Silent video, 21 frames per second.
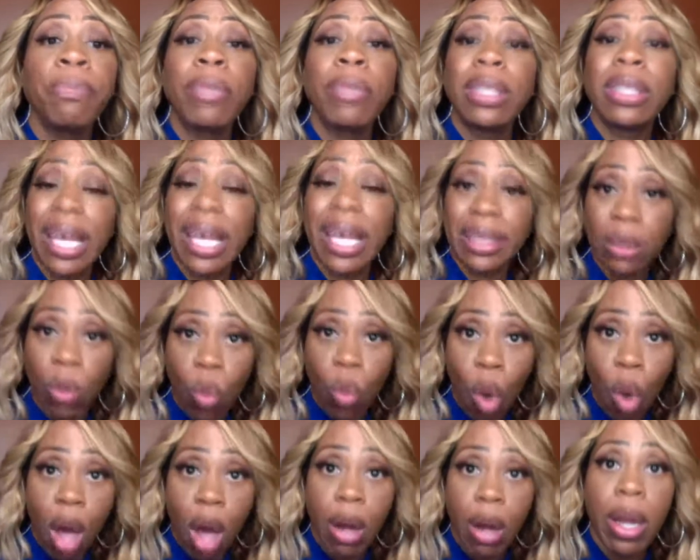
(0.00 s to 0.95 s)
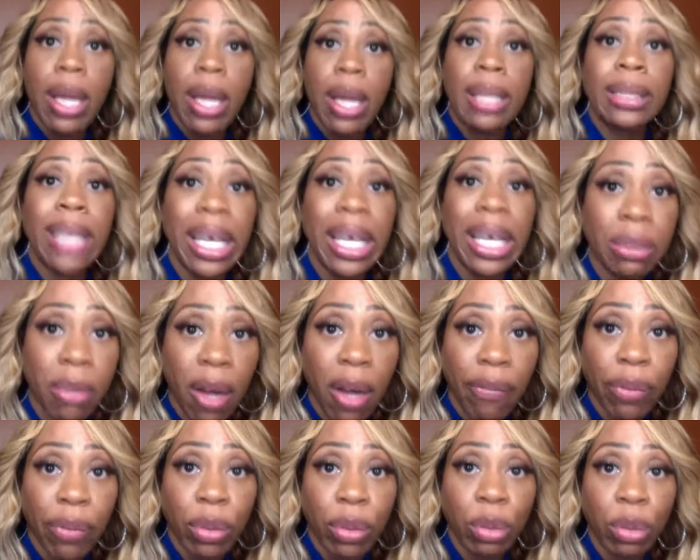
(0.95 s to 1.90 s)
Take some water, take some
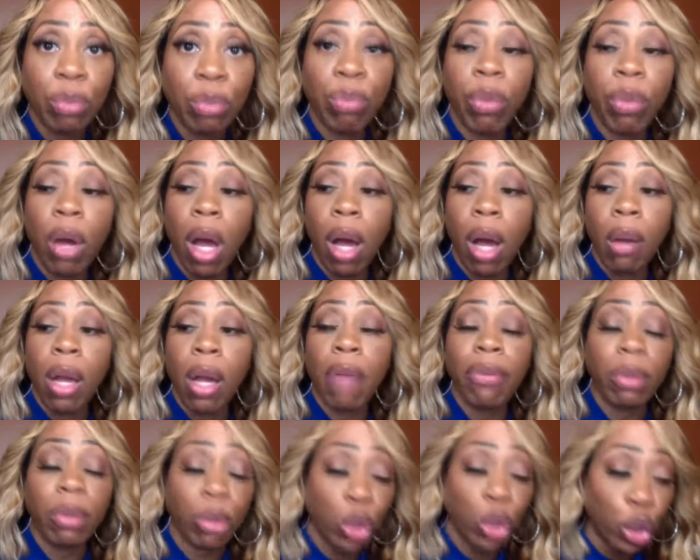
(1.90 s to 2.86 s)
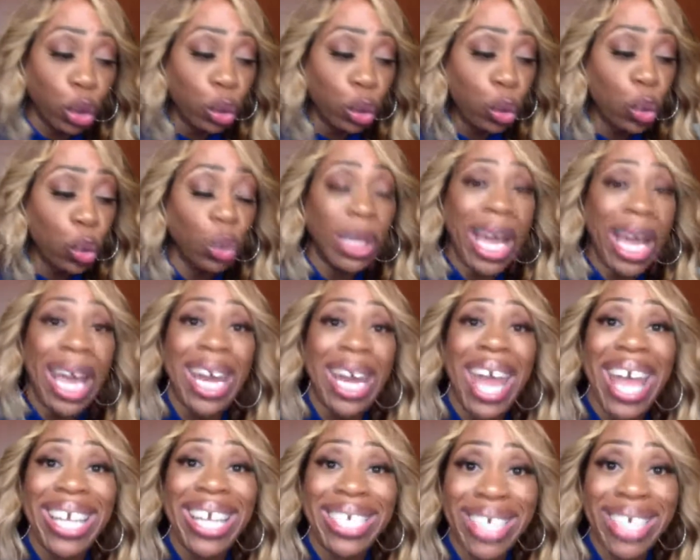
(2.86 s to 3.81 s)
comfortable shoes, and
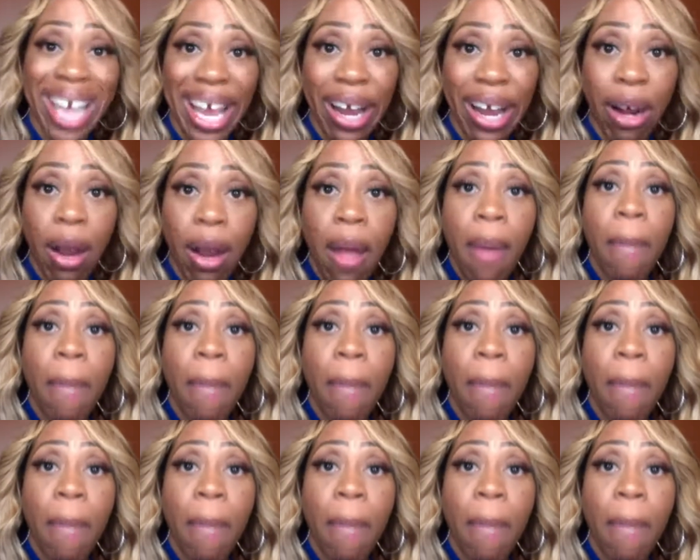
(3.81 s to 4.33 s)
a chair.